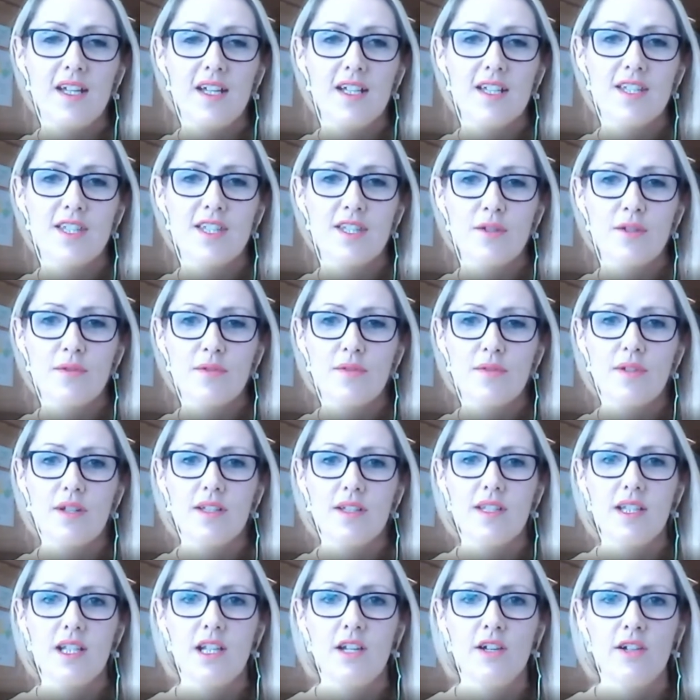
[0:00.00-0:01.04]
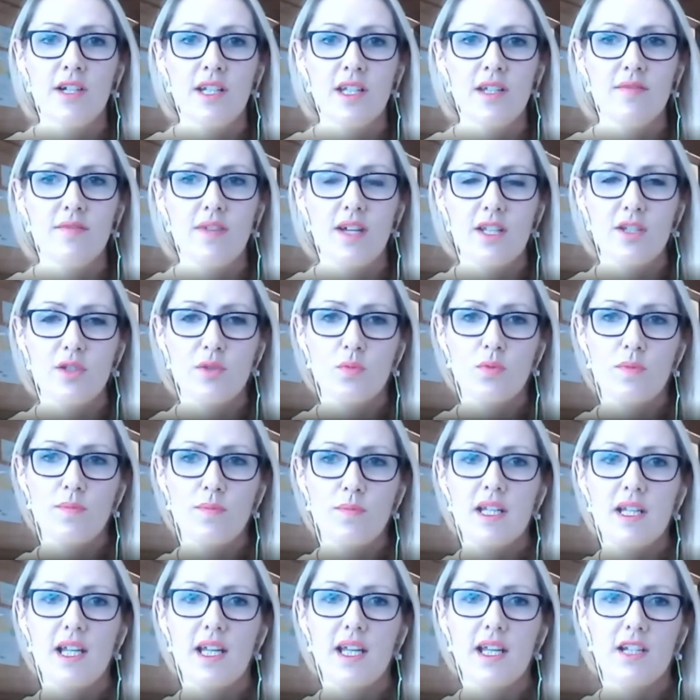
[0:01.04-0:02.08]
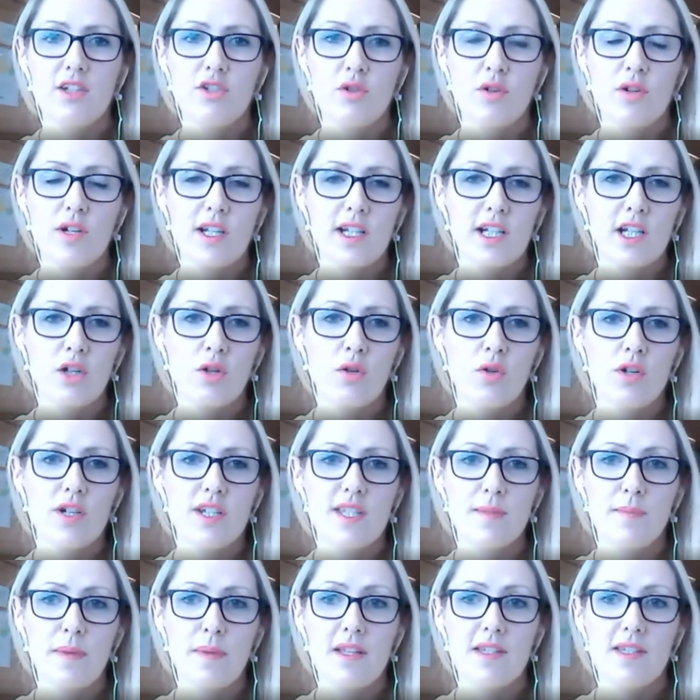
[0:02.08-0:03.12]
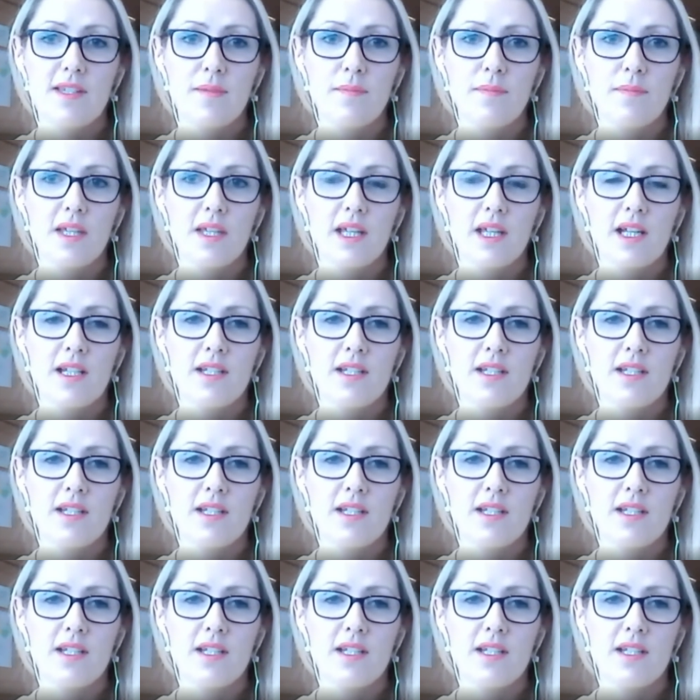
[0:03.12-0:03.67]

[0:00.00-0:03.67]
So the learning event will be like a short little course about something, and